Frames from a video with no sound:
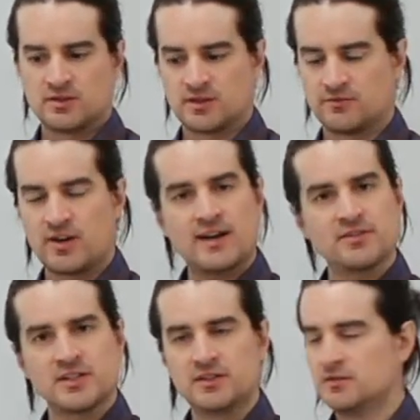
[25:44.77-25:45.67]
of
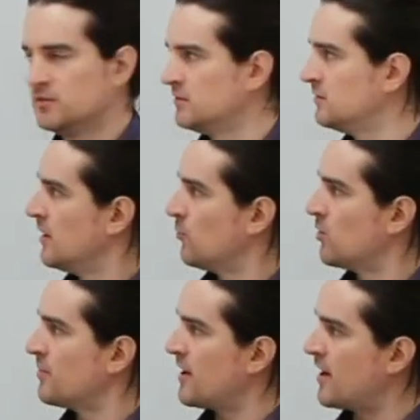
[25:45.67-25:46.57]
gravity.
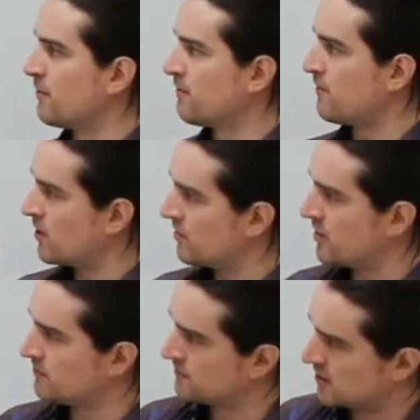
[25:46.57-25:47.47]
What about how far
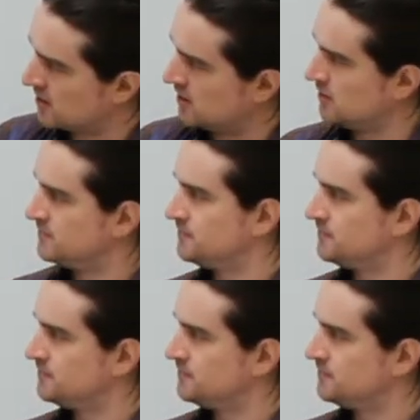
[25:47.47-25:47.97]
they fall?